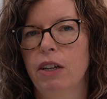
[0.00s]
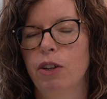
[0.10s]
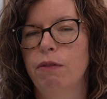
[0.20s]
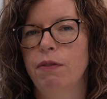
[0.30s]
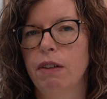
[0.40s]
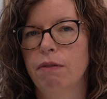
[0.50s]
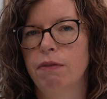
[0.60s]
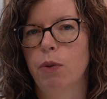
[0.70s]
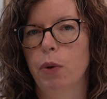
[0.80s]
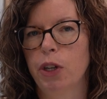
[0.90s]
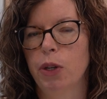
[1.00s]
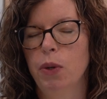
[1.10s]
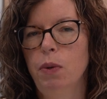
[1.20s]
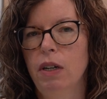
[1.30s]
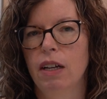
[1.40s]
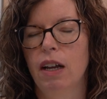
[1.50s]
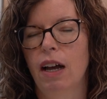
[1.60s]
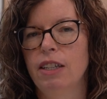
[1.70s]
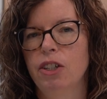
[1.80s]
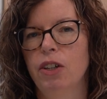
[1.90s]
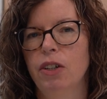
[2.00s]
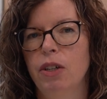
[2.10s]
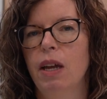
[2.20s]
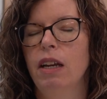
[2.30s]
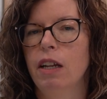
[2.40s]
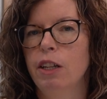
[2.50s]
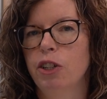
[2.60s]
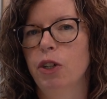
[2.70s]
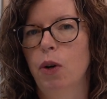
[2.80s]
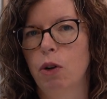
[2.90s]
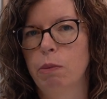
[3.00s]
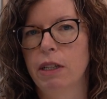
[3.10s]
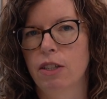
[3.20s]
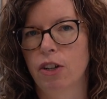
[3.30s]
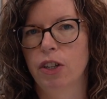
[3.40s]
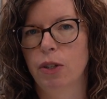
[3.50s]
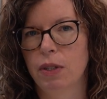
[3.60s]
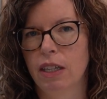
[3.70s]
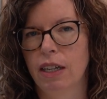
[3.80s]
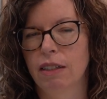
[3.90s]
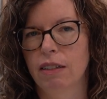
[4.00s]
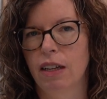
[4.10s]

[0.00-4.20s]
a good fit for you, until you get it into your home and start using it.